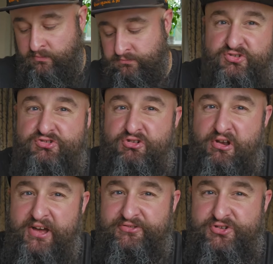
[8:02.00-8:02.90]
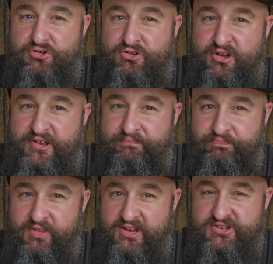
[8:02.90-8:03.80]
just got that chocolate
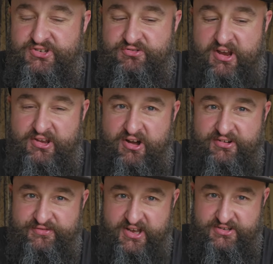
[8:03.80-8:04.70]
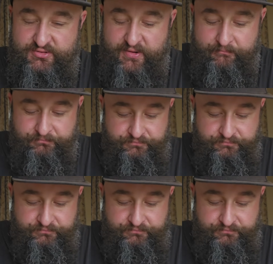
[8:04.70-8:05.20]
Easter egg kind of taste to it.